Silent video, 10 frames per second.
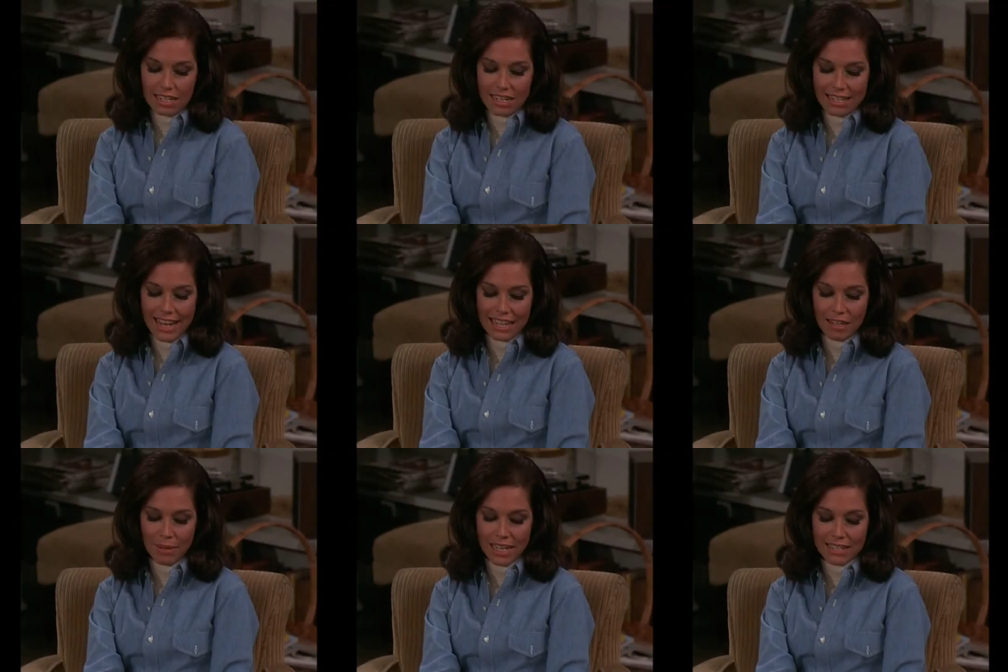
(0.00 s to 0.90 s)
I didn't tell you
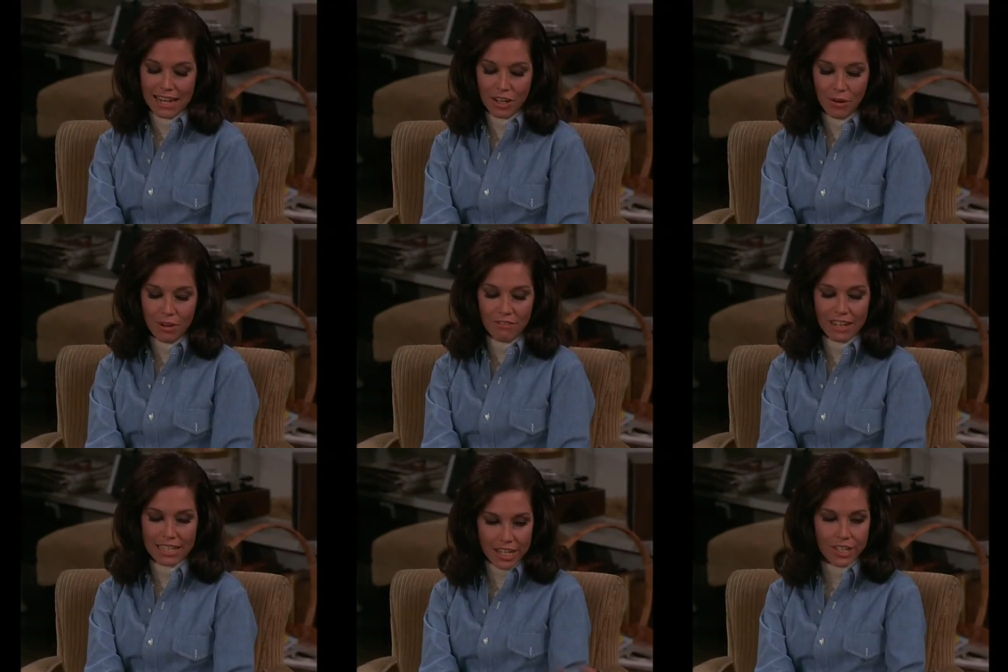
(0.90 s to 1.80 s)
because I knew if I
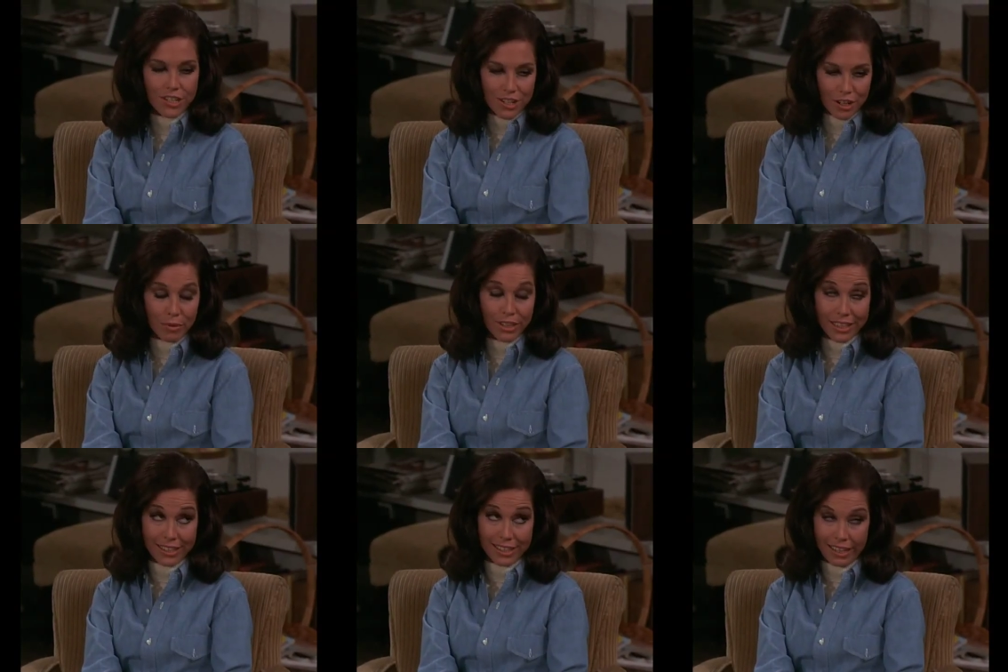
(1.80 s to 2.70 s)
did, you'd start
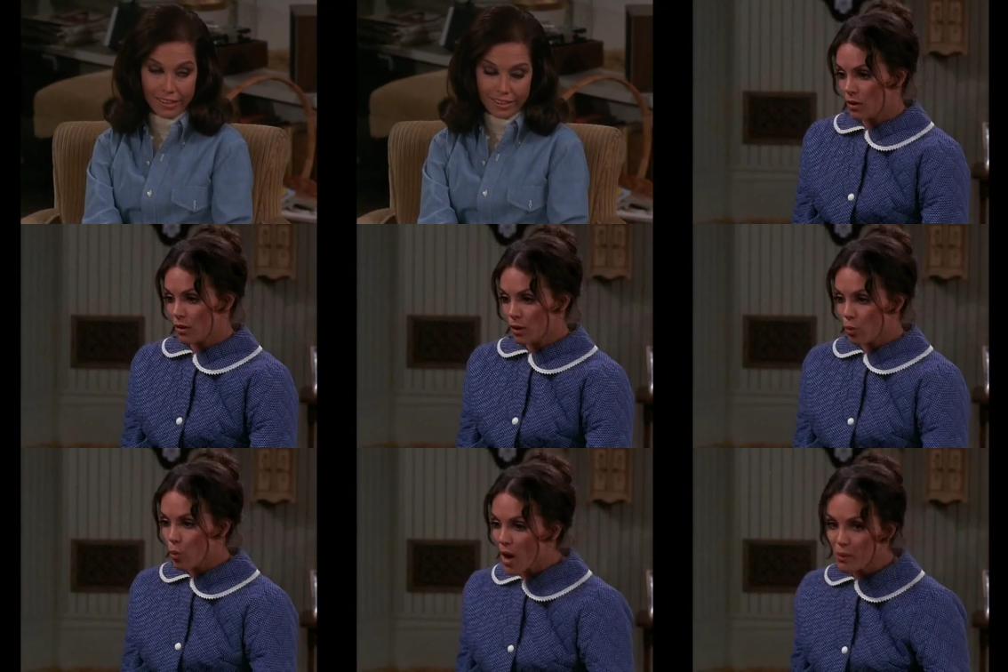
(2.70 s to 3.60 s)
putting it down.
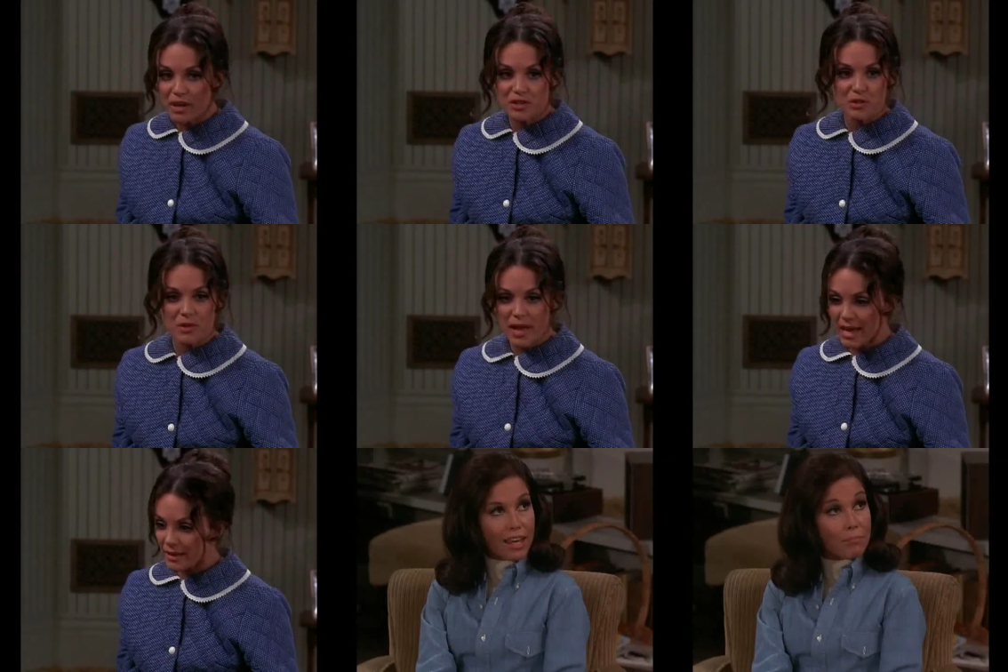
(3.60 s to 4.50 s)
Why would I do
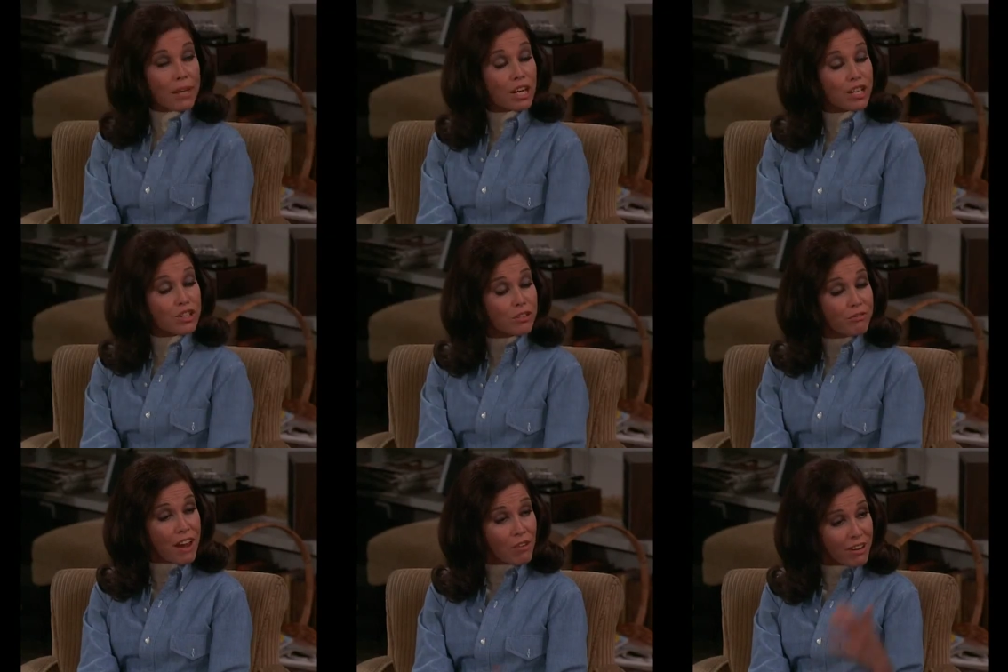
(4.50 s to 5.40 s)
that? Because you're
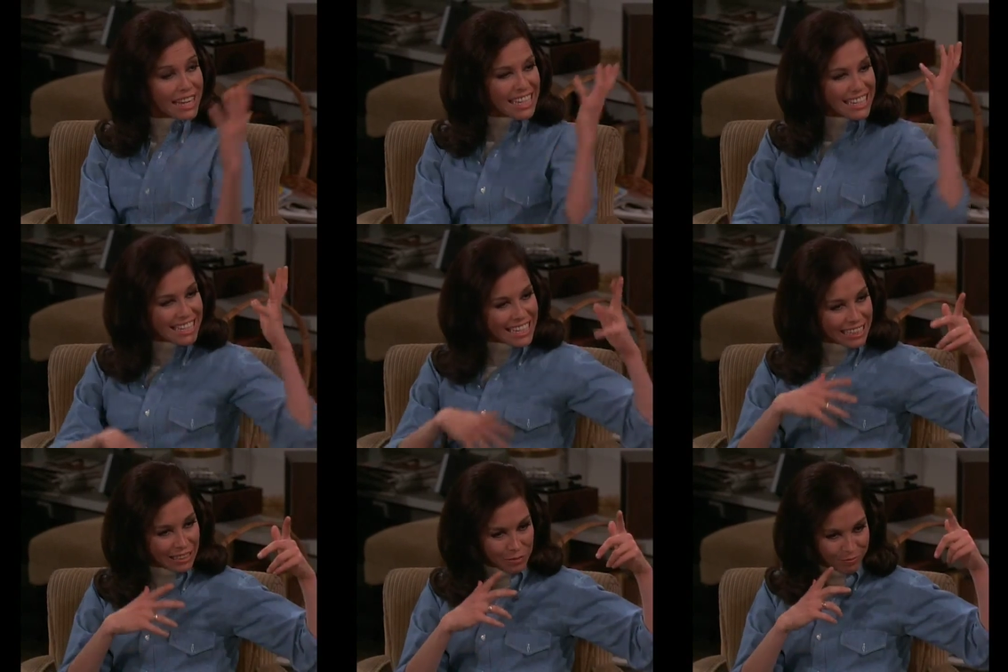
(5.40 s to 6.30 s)
very,
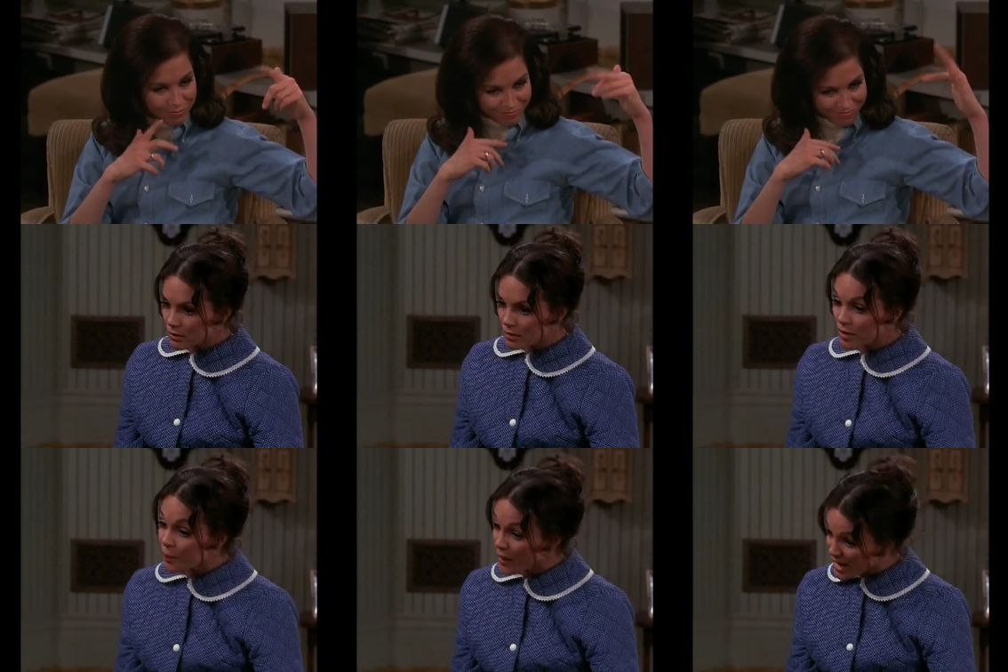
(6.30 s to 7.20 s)
uh,
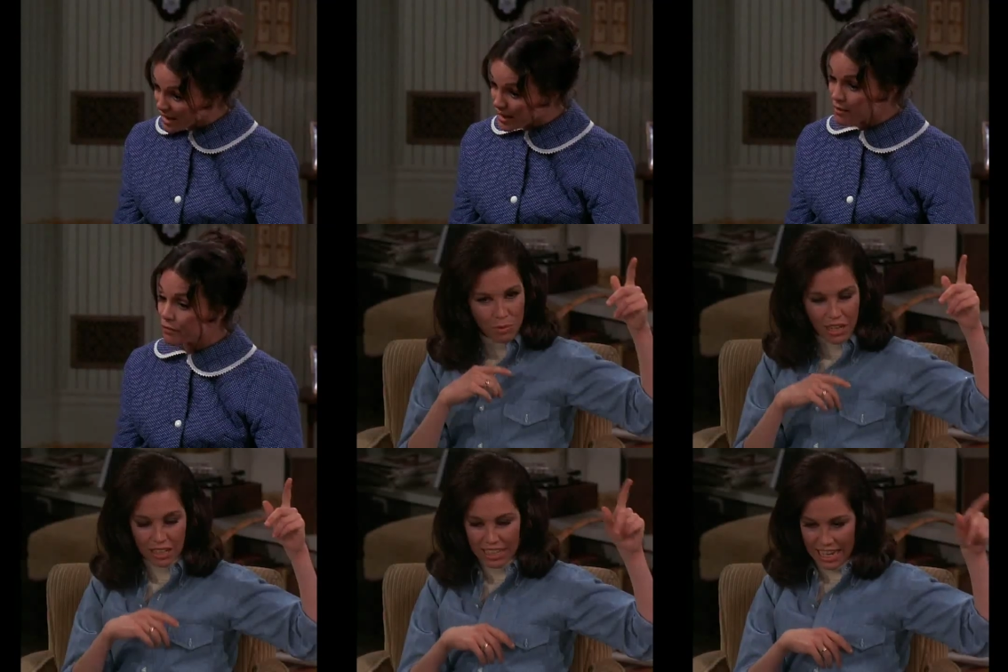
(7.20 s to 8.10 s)
competitive?
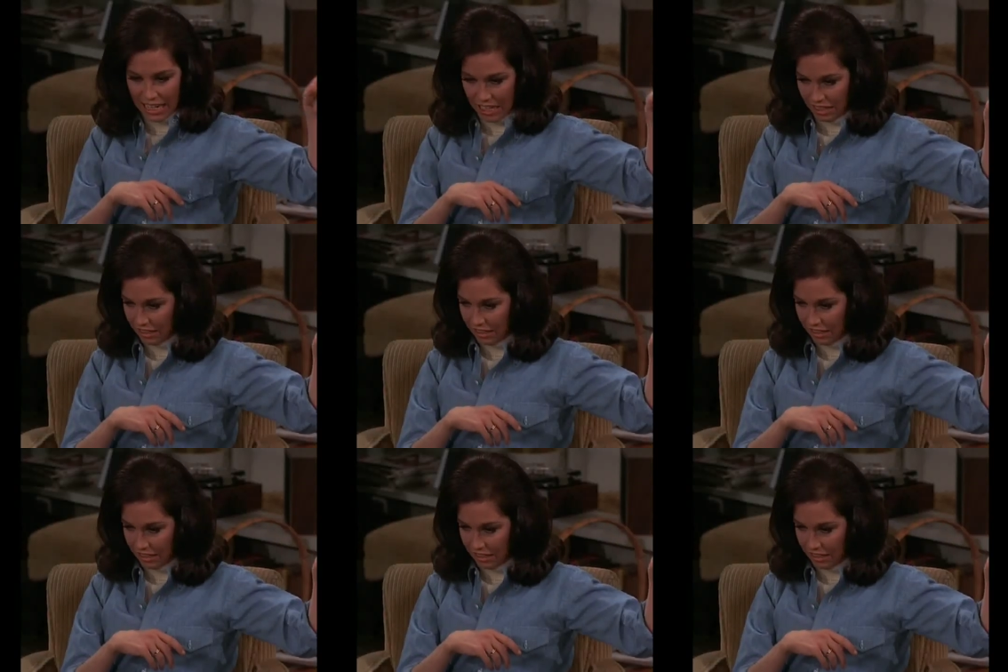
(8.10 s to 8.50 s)
Well, yeah.